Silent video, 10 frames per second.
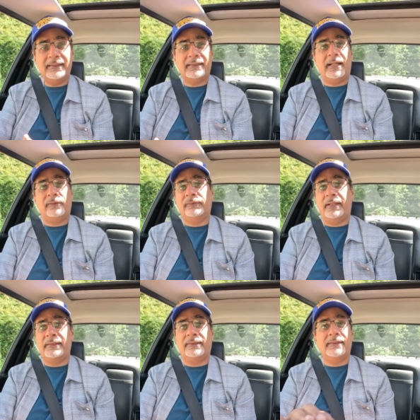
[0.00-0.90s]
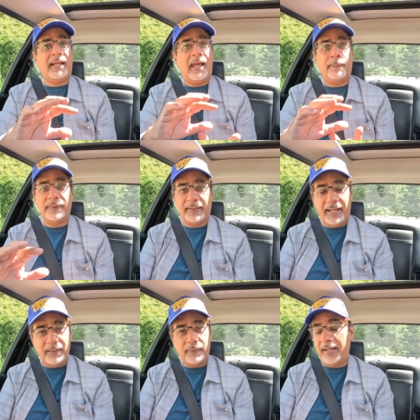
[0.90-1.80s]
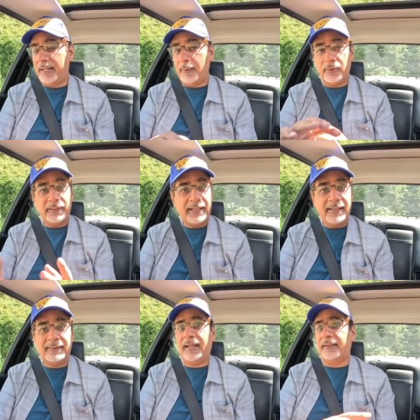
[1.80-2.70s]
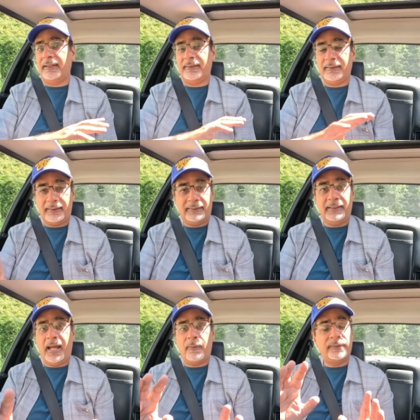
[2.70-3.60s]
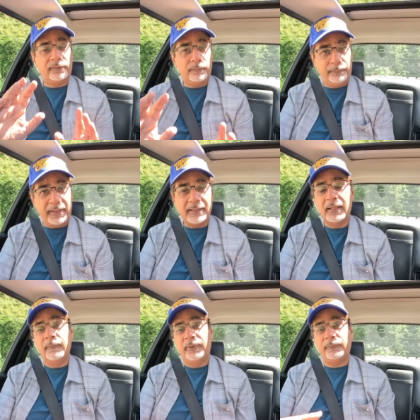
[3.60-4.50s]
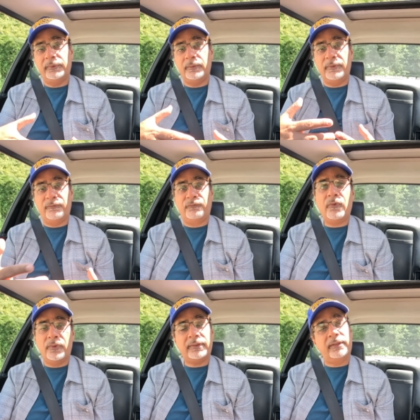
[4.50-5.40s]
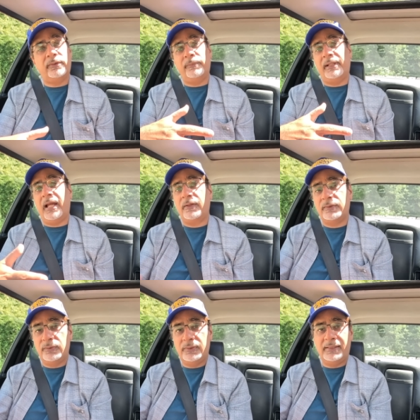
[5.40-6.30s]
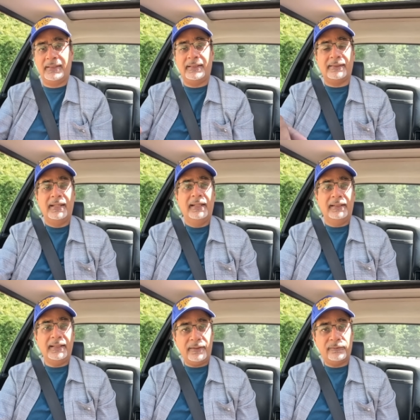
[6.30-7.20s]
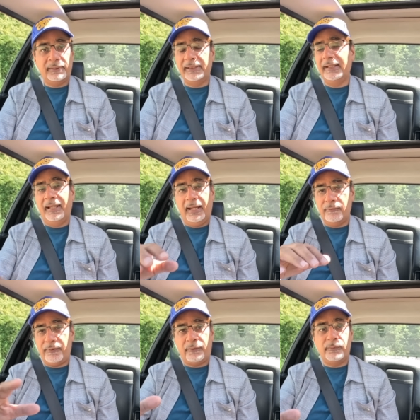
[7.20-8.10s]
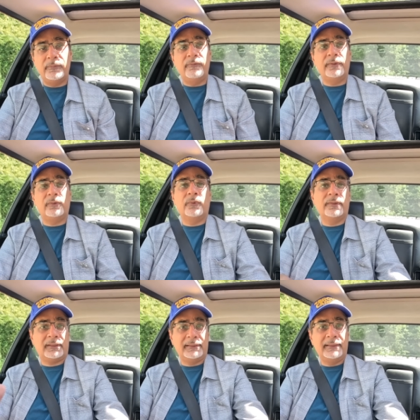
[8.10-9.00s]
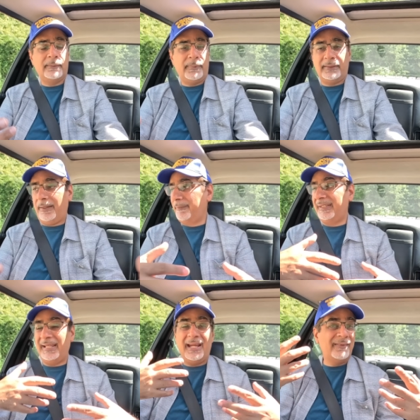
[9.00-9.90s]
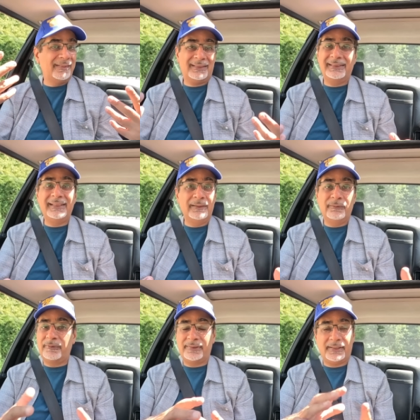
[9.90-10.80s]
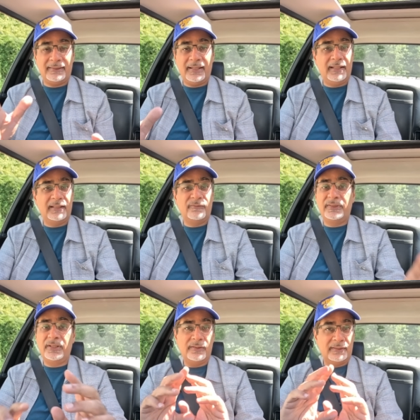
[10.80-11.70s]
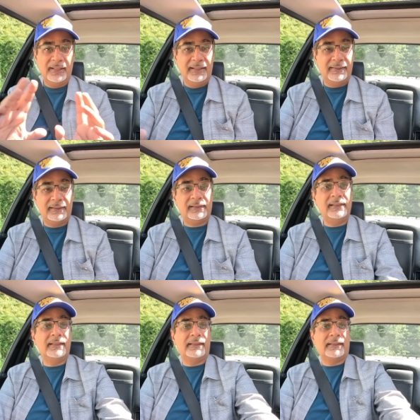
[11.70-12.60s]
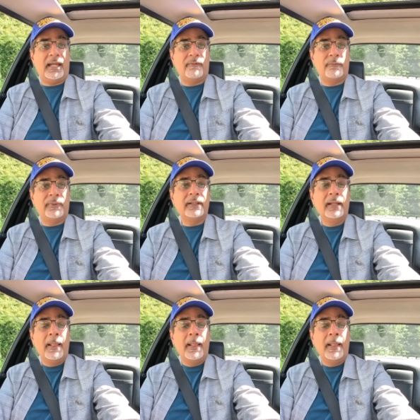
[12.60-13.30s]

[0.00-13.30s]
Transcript: this natural transition that happens anyway, and I'm not against that. That's actually how it should be. People shouldn't be forced, they should be allowed to do these things naturally, and in fact, we're moving towards cleaner, better. I mean, the air is cleaner, we've discussed that in other videos, windows. It's the cleanest it's ever been.